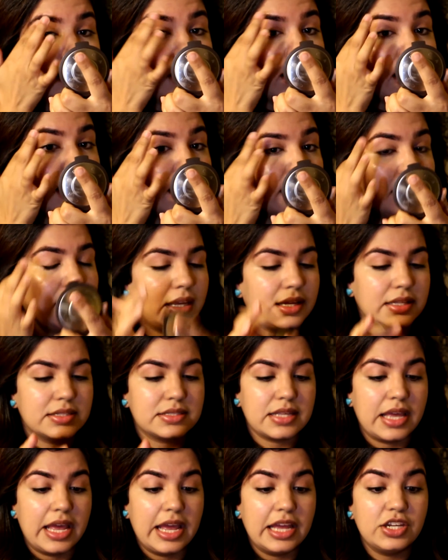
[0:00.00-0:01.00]

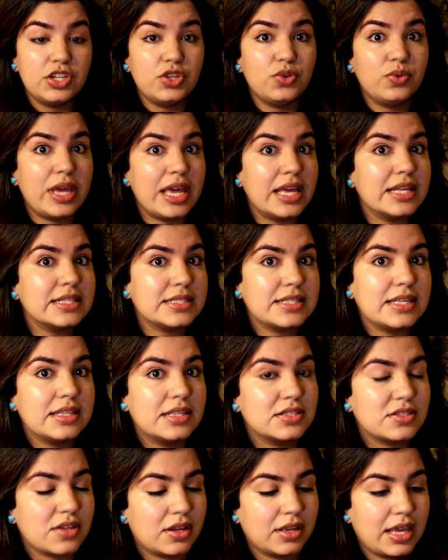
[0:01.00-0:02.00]
highlights. And you can't see
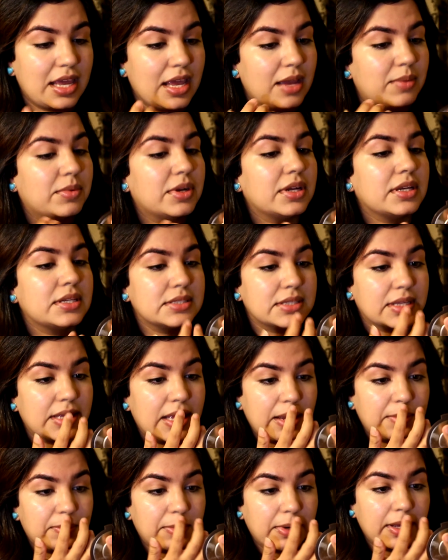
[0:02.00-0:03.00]
this on camera because the
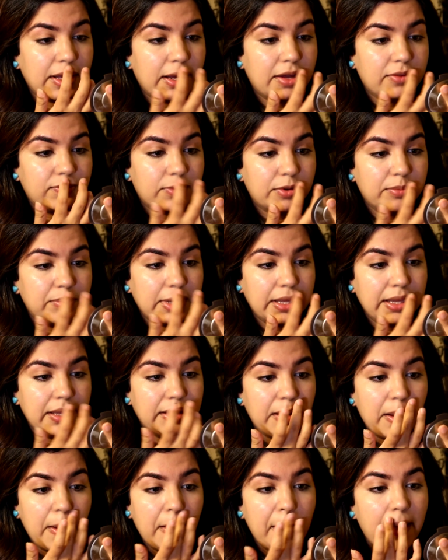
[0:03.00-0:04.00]
camera, God
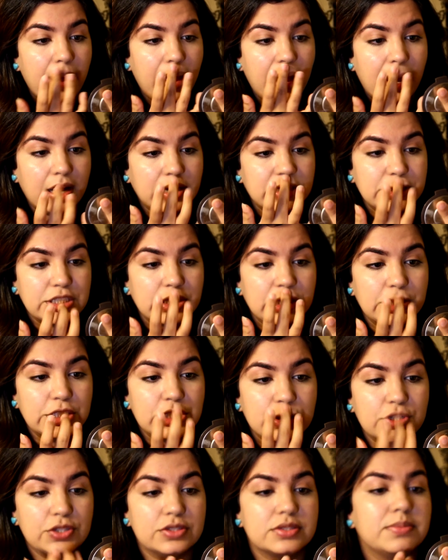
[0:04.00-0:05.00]
forbid, actually
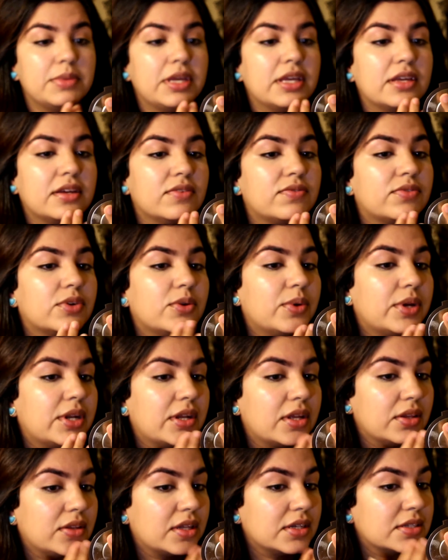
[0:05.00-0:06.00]
shows makeup for what
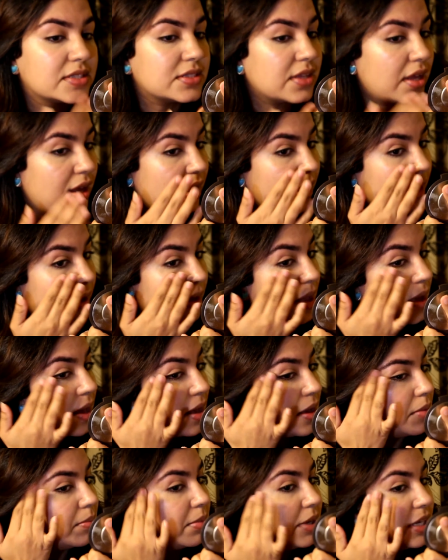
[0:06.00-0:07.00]
it looks like.
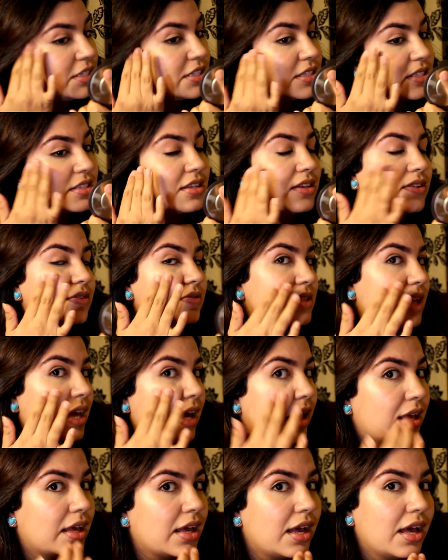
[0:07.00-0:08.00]
But it just gives
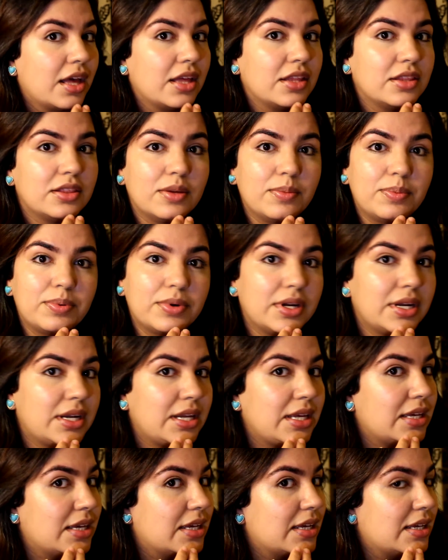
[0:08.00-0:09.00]
like the
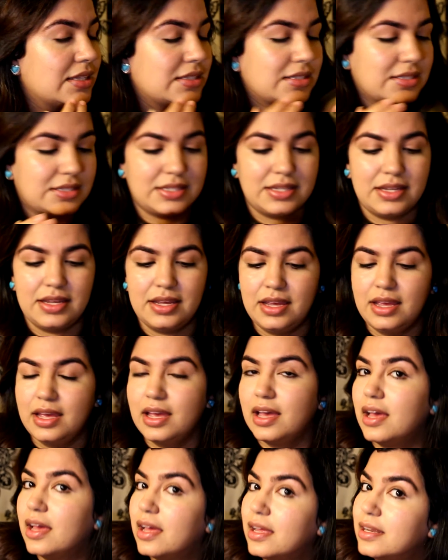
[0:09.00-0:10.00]
prettiest
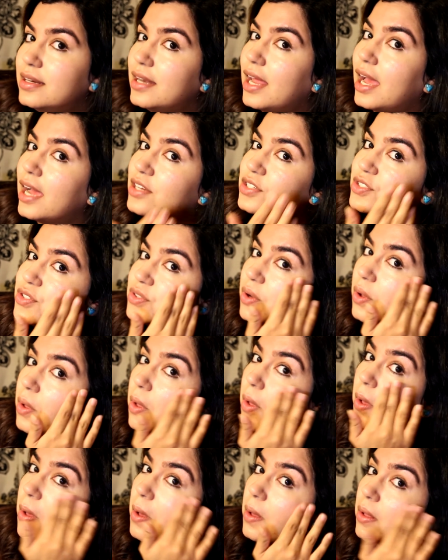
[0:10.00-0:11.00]

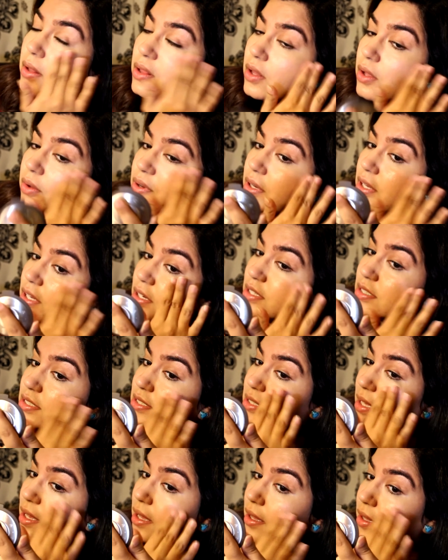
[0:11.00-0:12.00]
natural glow to your
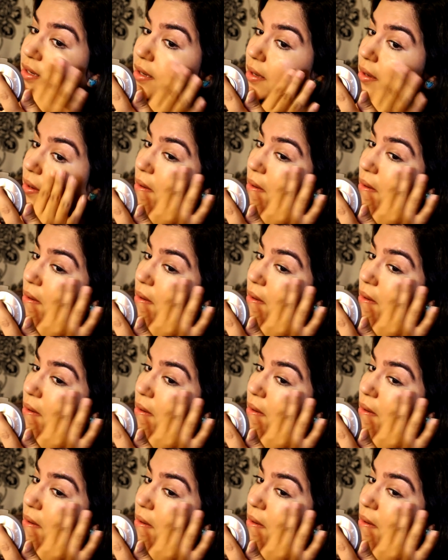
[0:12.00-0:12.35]
skin.